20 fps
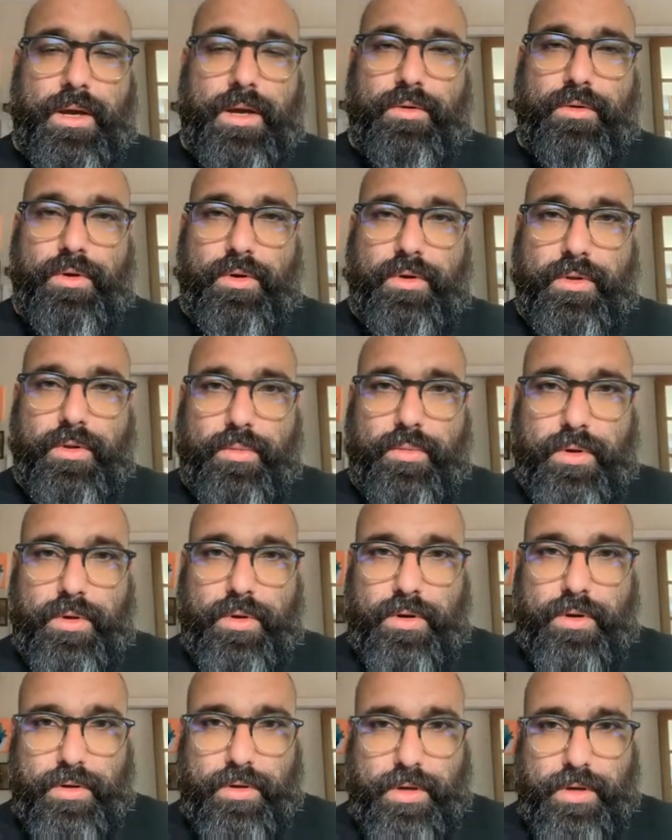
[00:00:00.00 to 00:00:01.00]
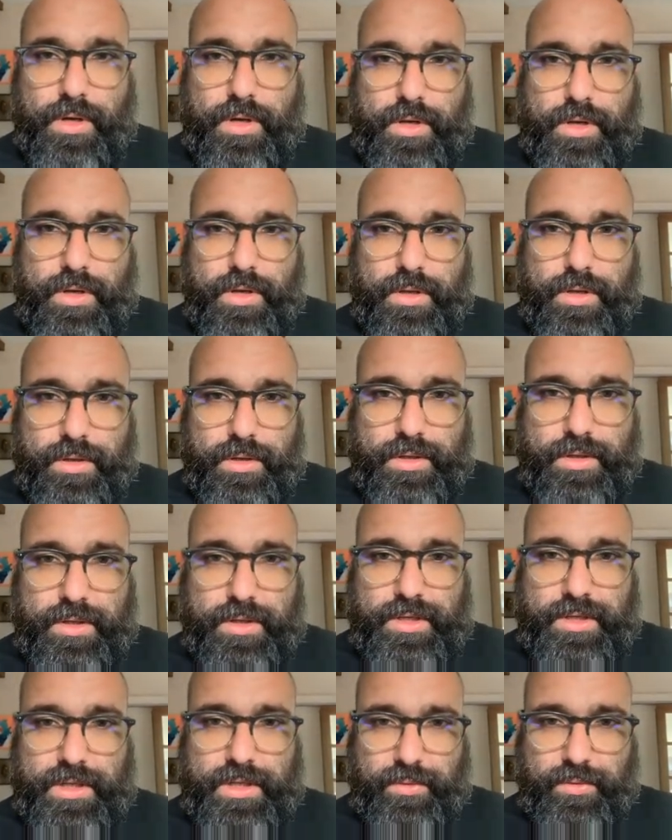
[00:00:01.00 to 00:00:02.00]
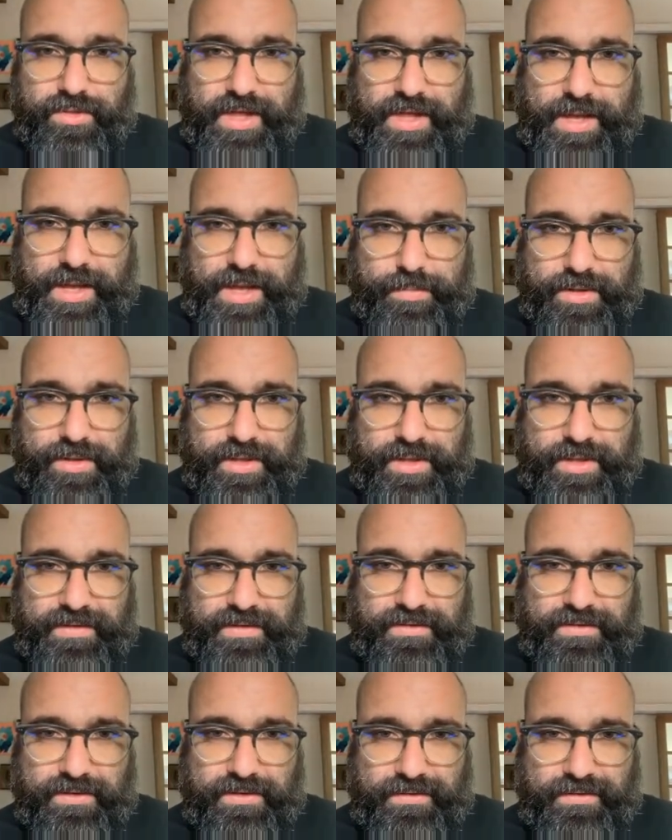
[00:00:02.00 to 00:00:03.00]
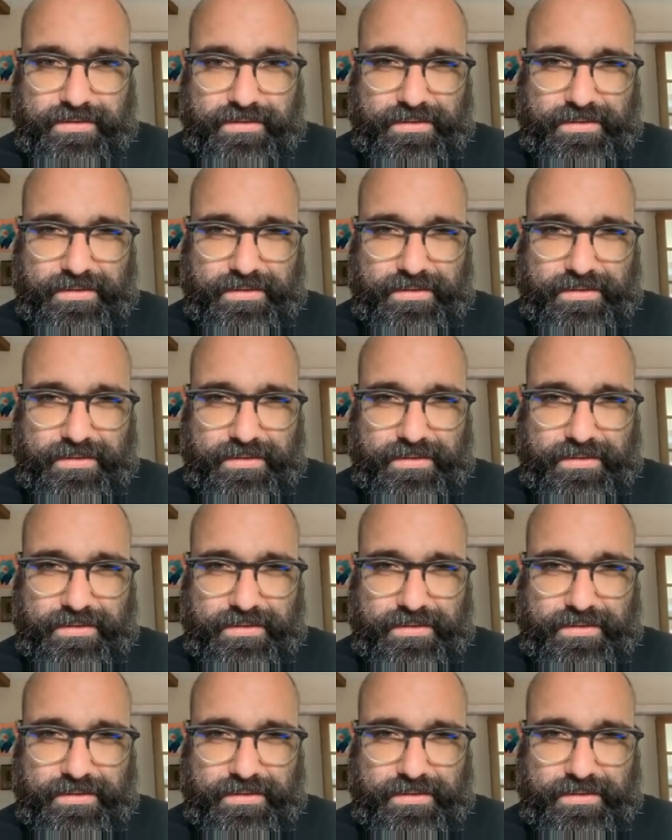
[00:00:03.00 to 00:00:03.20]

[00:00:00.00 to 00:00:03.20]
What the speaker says: know that we're gonna deal with that, but let's just